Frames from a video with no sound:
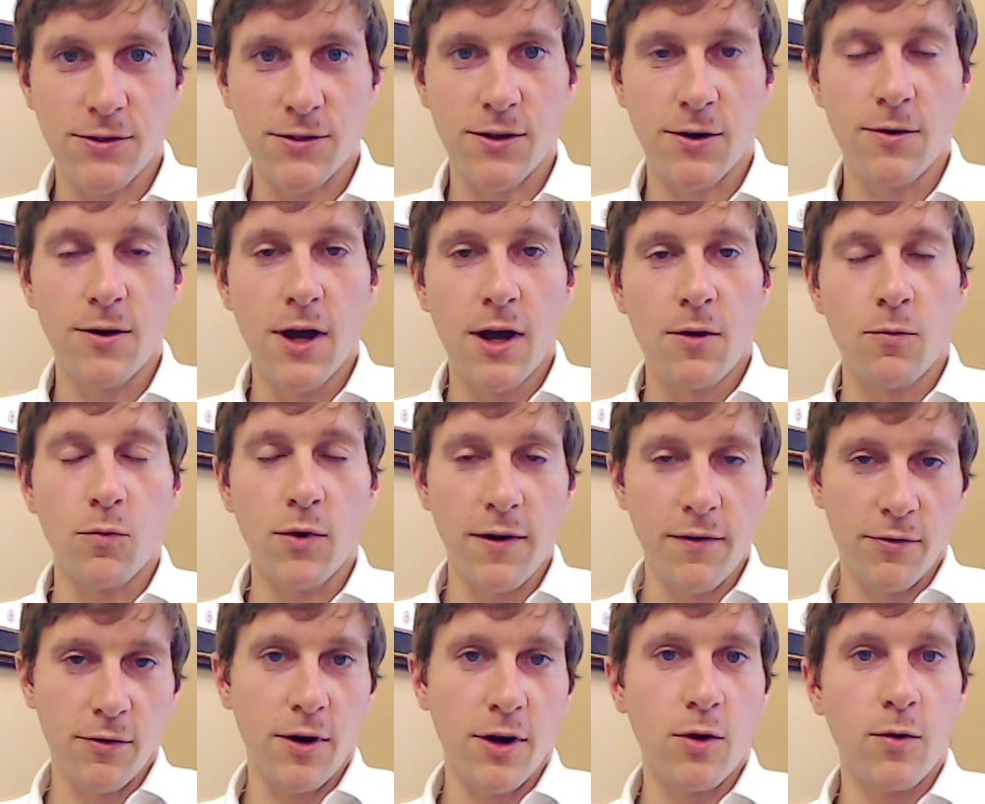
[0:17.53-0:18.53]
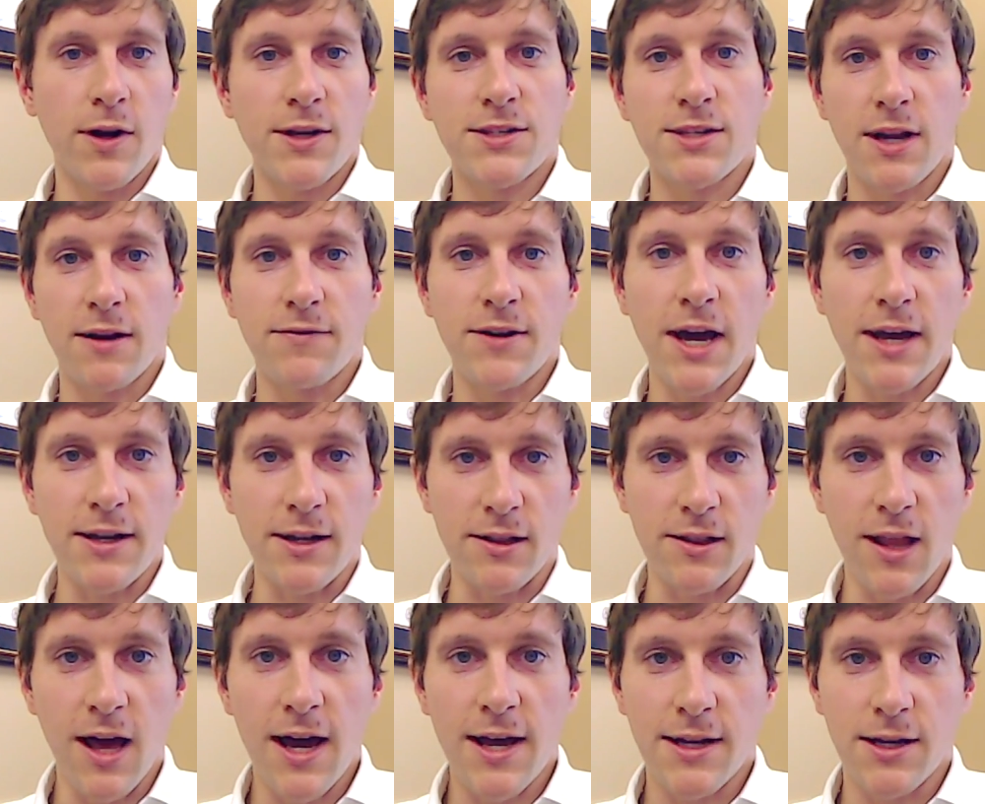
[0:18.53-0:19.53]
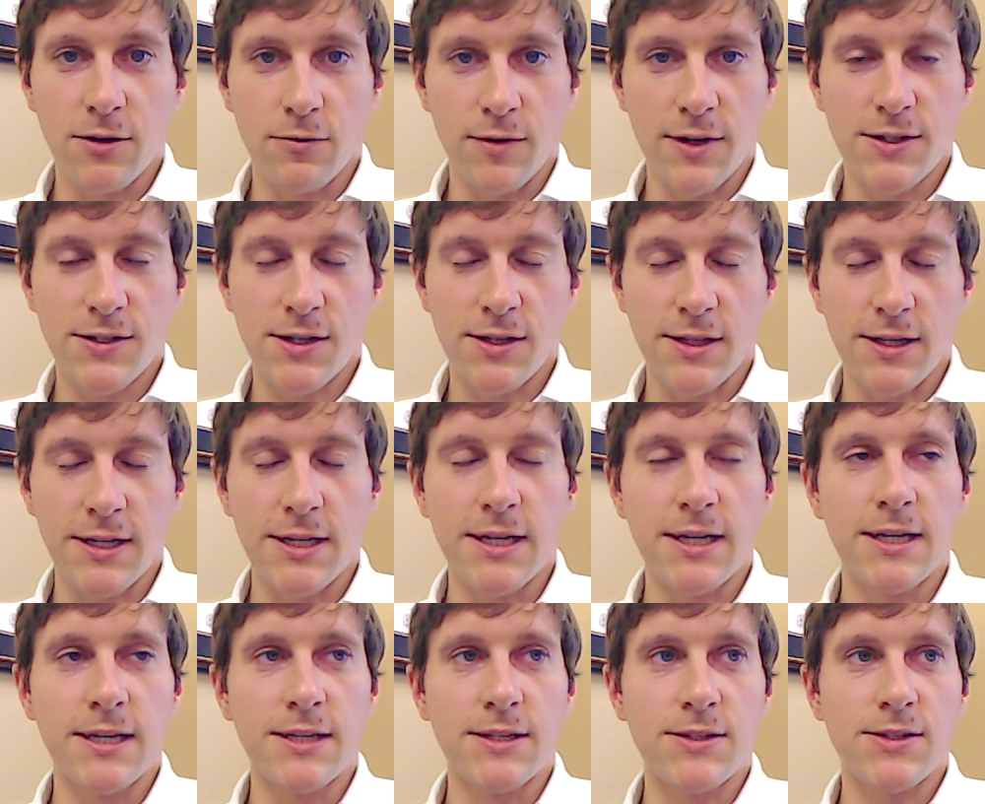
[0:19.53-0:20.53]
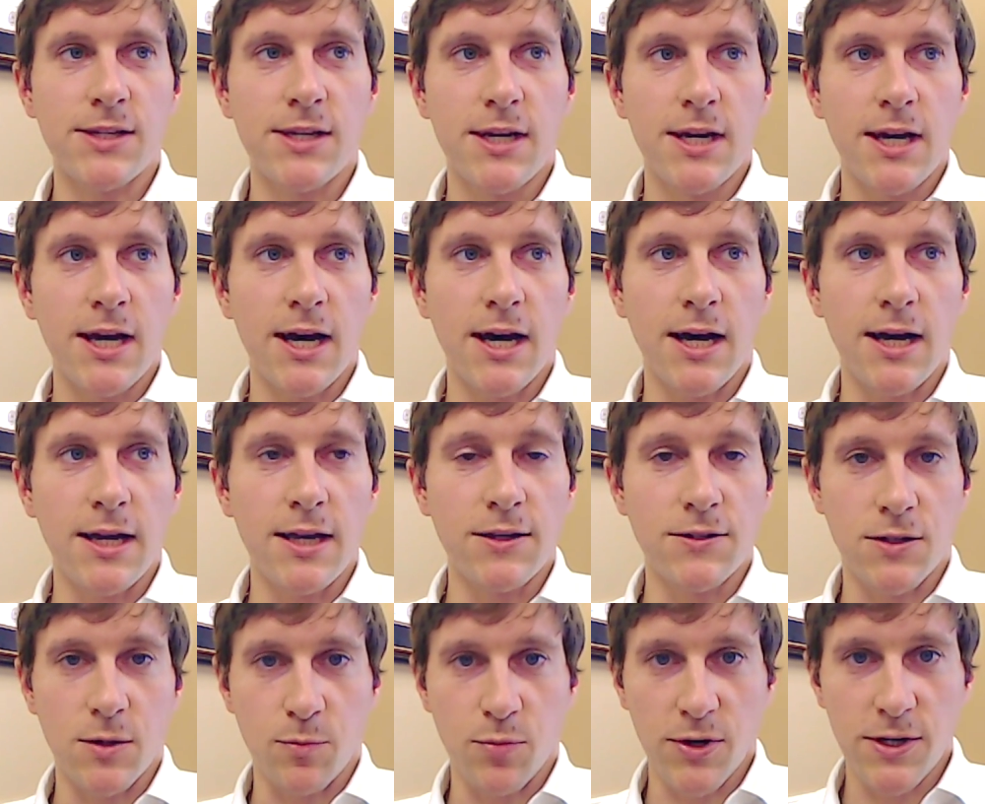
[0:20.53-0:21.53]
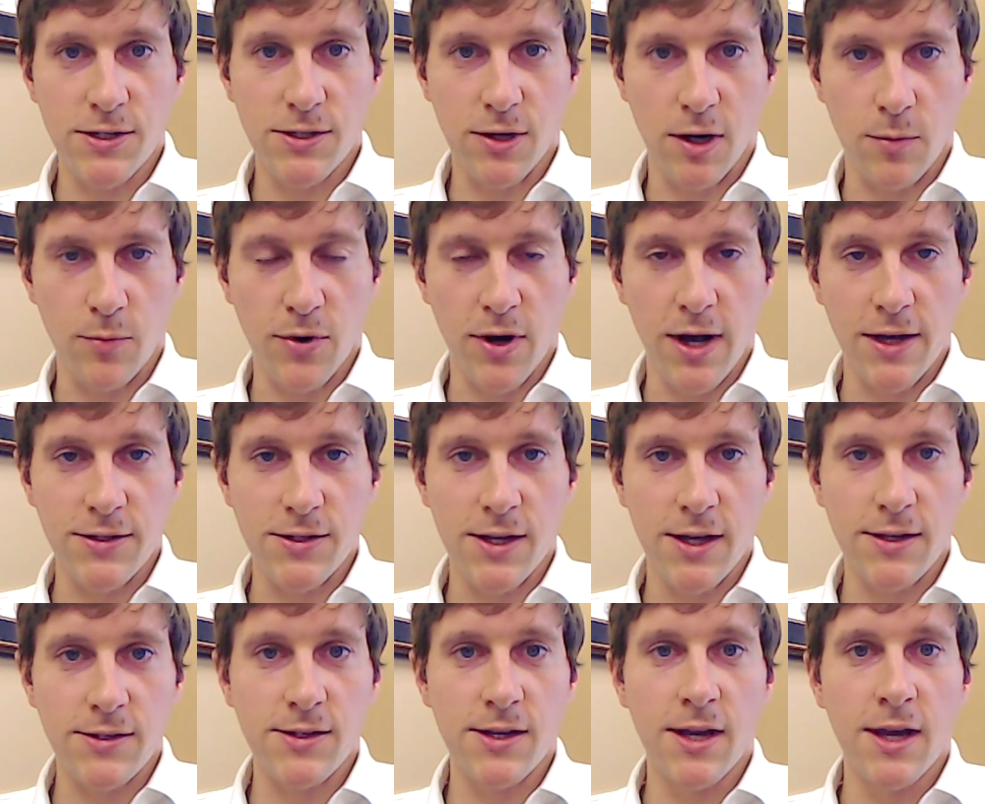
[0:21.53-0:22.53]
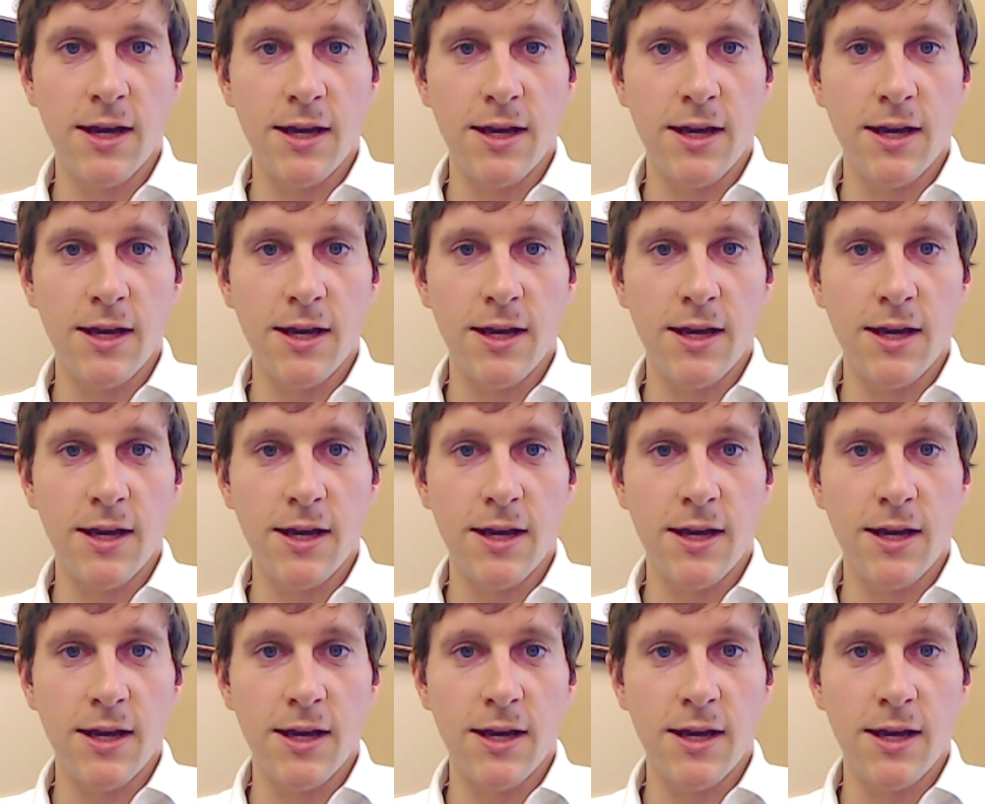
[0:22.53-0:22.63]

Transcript: So one of the requests that I've gotten a lot here recently is the pre-start process.